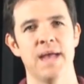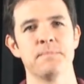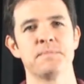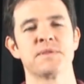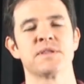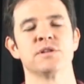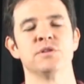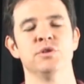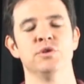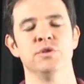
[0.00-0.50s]

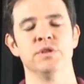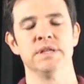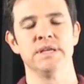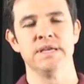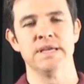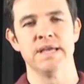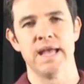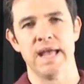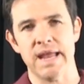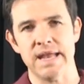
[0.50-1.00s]

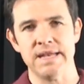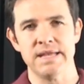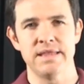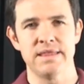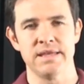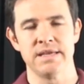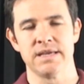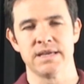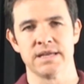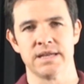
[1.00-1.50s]
Absolutely
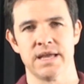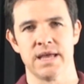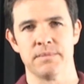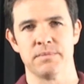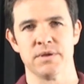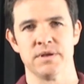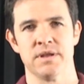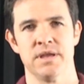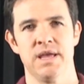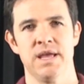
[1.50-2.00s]
anything can
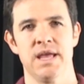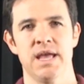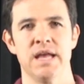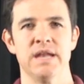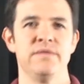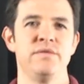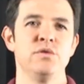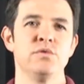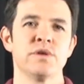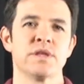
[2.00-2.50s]
happen.
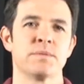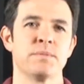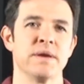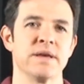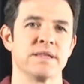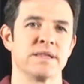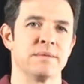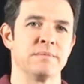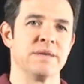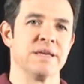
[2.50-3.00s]
And if you
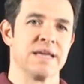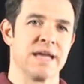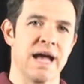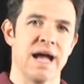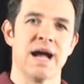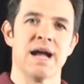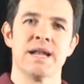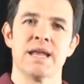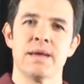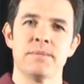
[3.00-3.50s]
expect something
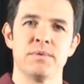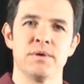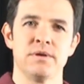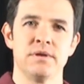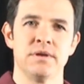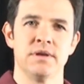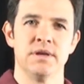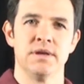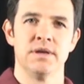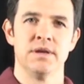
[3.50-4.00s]
can't
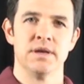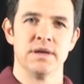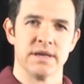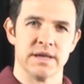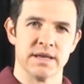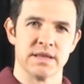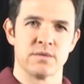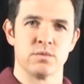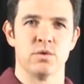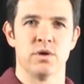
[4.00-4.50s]
happen,
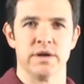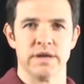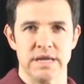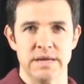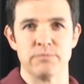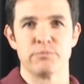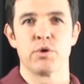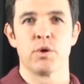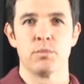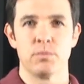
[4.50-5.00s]
guess what?
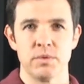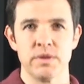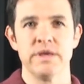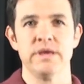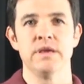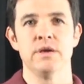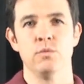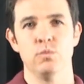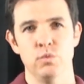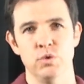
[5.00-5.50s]
It
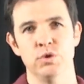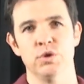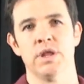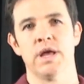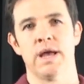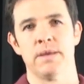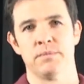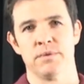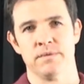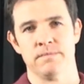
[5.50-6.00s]
probably will
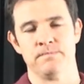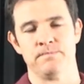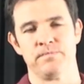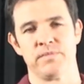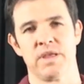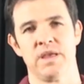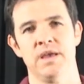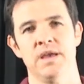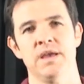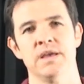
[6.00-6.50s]
happen.
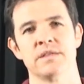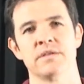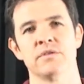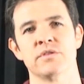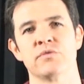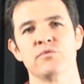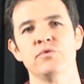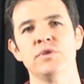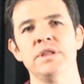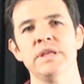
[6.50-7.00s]
So
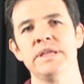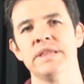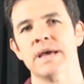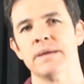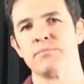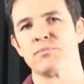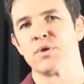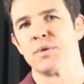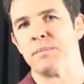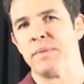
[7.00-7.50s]
it's really
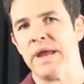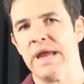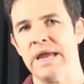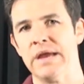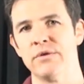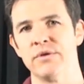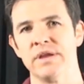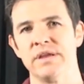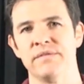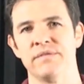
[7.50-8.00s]
that
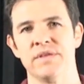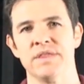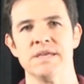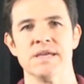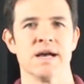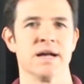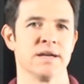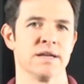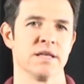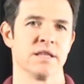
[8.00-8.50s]
preparing for
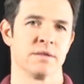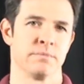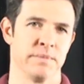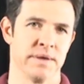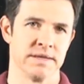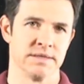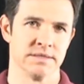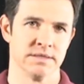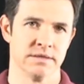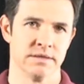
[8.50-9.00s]
the
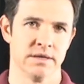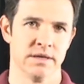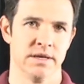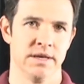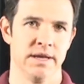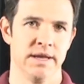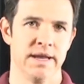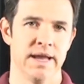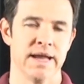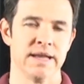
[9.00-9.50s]
unexpected.
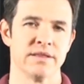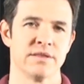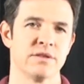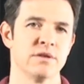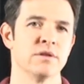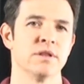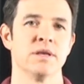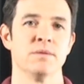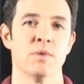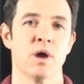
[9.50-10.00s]
And
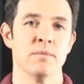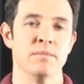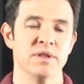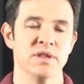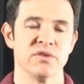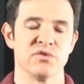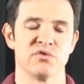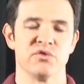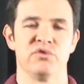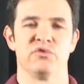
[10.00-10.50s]
certainly my
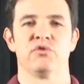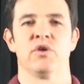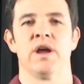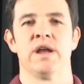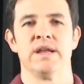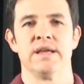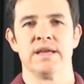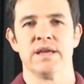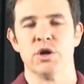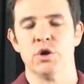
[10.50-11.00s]
military
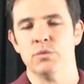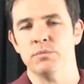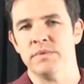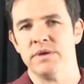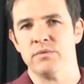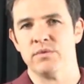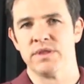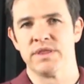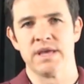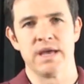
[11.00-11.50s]
training helped
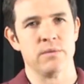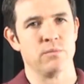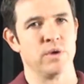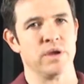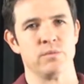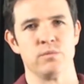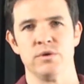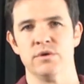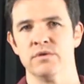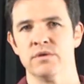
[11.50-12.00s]
me with that
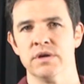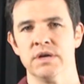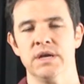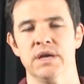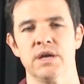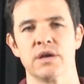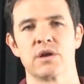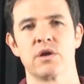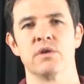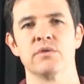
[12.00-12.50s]
when we were
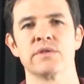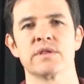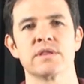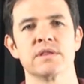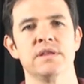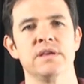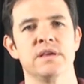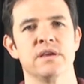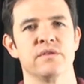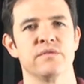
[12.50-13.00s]

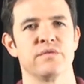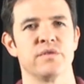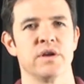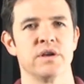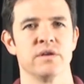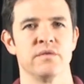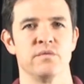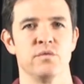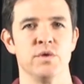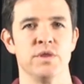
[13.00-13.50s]
constantly
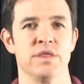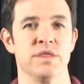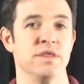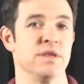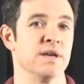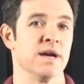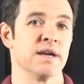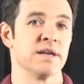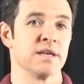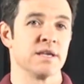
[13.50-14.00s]
confronted with
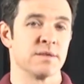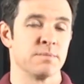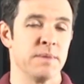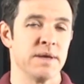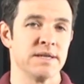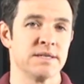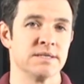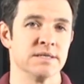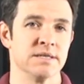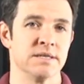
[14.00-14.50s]
the
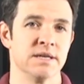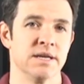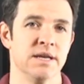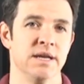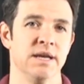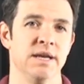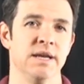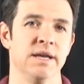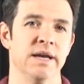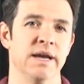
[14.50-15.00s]
unexpected.
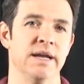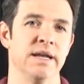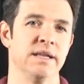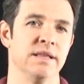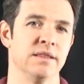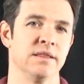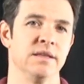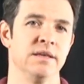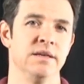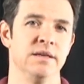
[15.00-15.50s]

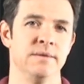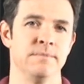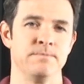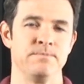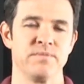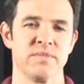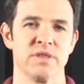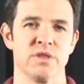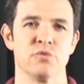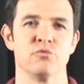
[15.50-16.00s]
And the
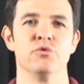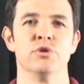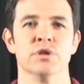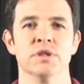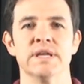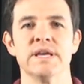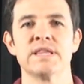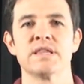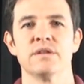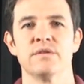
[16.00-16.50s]
real
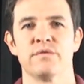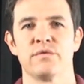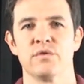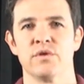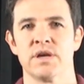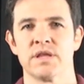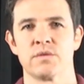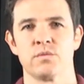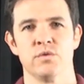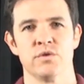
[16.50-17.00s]
lesson
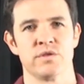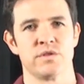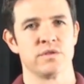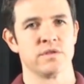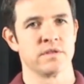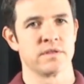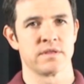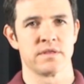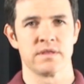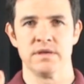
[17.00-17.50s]
for us was
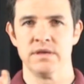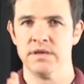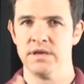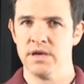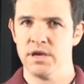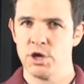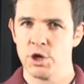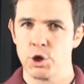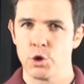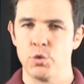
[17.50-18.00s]
just
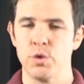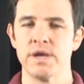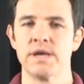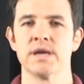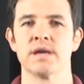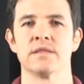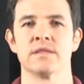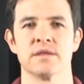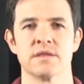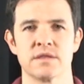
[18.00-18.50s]
the
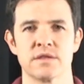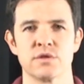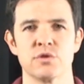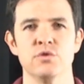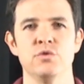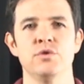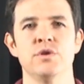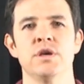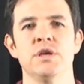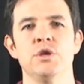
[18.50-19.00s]
quicker, the
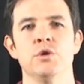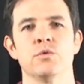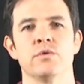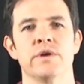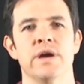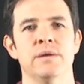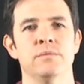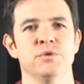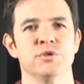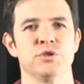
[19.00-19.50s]
sooner you
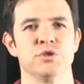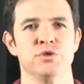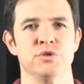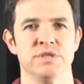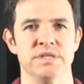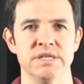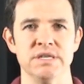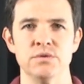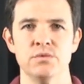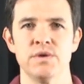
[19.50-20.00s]
were able to
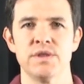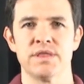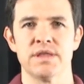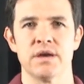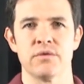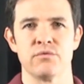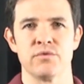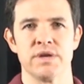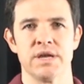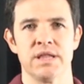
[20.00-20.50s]
deal with
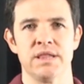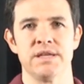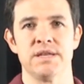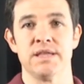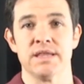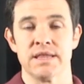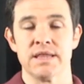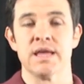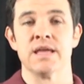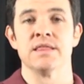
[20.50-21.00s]
that
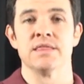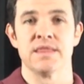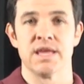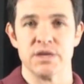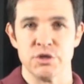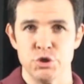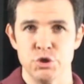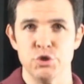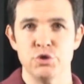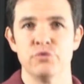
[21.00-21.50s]
reality,
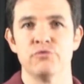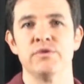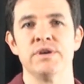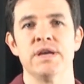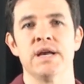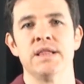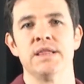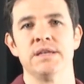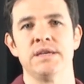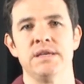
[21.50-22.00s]
that new
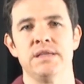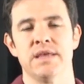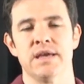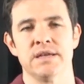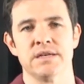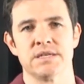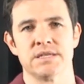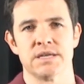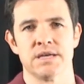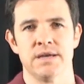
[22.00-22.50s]
reality,
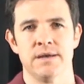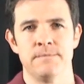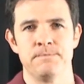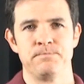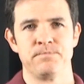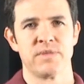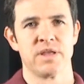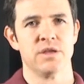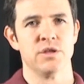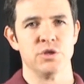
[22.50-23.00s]

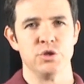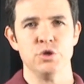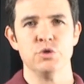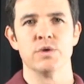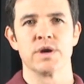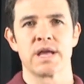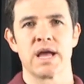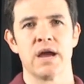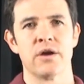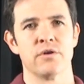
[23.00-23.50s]
that
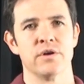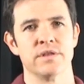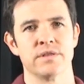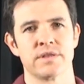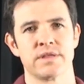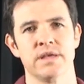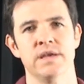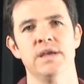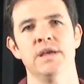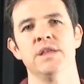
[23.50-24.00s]
new
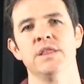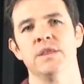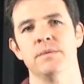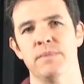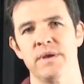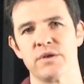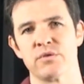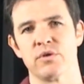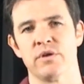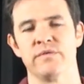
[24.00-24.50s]
occurrence, the
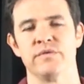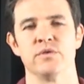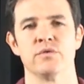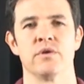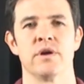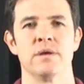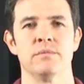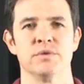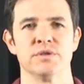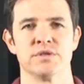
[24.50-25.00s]
better off you
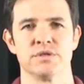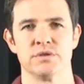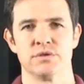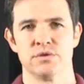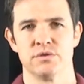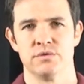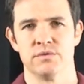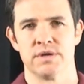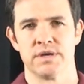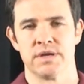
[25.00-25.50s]
were able to
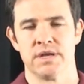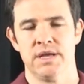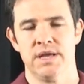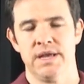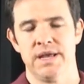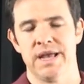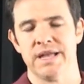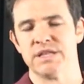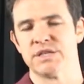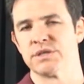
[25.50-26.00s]
do
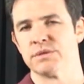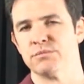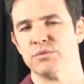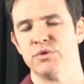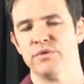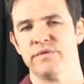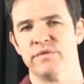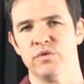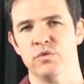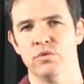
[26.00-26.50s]
and to
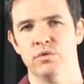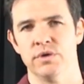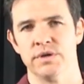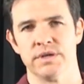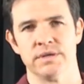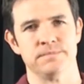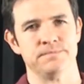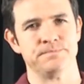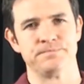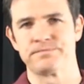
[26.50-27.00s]
move forward.
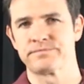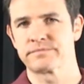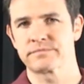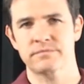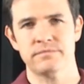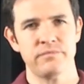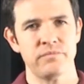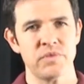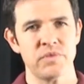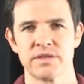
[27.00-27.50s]
And
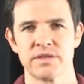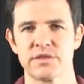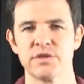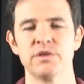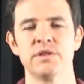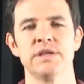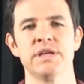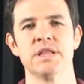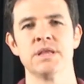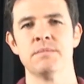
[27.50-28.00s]

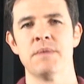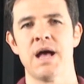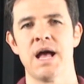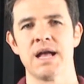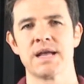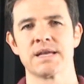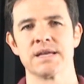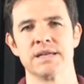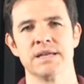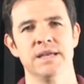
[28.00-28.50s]
certainly in the
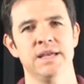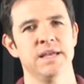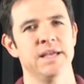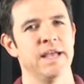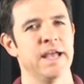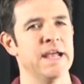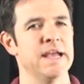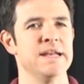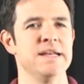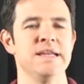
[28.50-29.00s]
market,
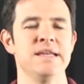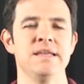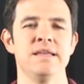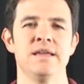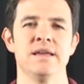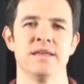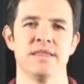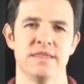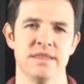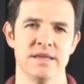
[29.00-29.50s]

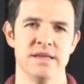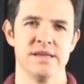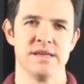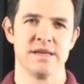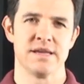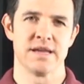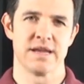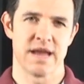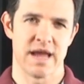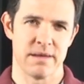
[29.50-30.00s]

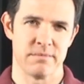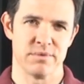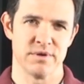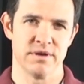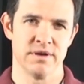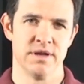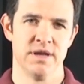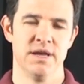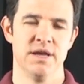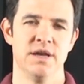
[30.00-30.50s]
anything can
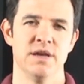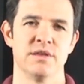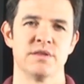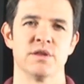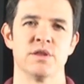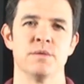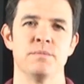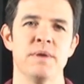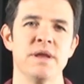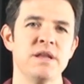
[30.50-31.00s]
happen.
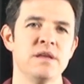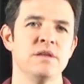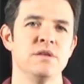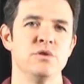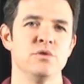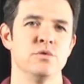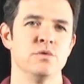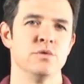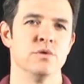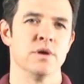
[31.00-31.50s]
So the better
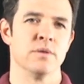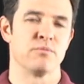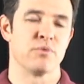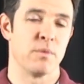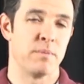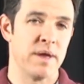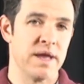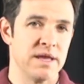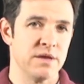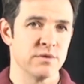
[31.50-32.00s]
you
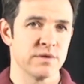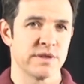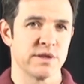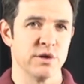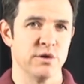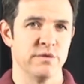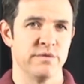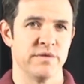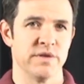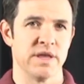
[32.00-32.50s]
prepare
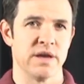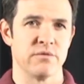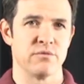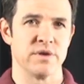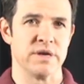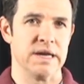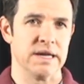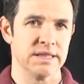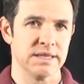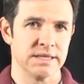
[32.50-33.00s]
yourself for that
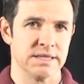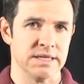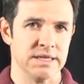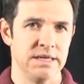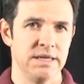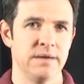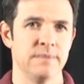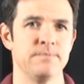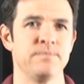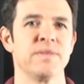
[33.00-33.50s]

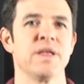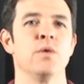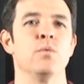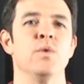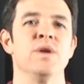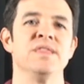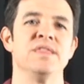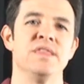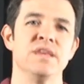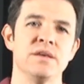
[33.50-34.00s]
reality,
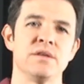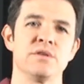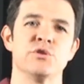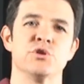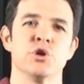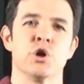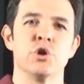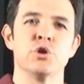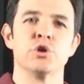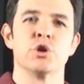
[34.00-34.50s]
when things
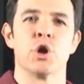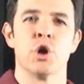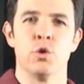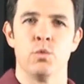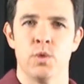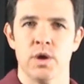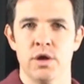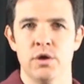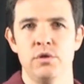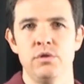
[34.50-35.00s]
don't go
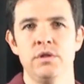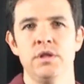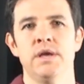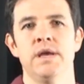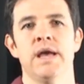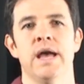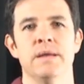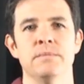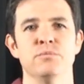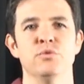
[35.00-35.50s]
well
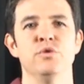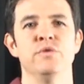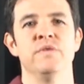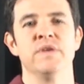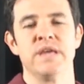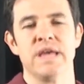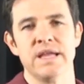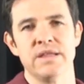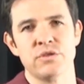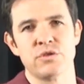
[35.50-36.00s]
and move
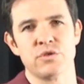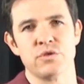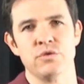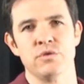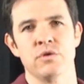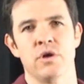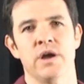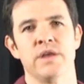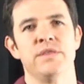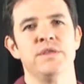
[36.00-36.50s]
against
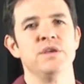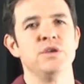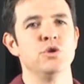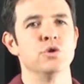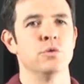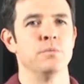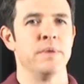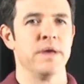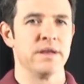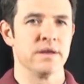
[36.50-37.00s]
you, I think
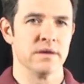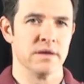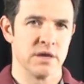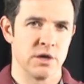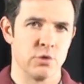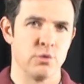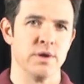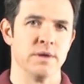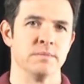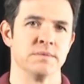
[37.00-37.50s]
you're better
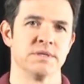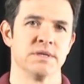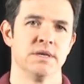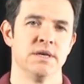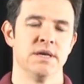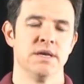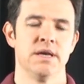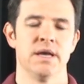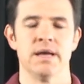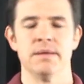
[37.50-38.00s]
equipped
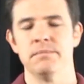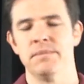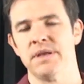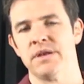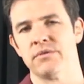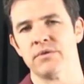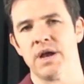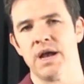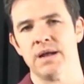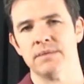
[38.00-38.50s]
and
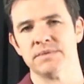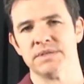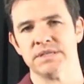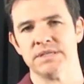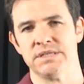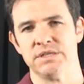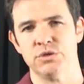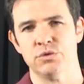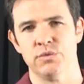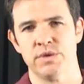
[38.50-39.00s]
better armed to
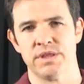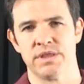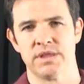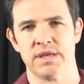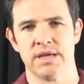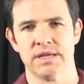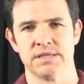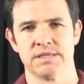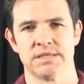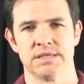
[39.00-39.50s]
deal with
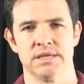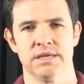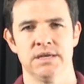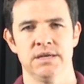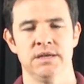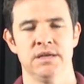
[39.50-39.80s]
that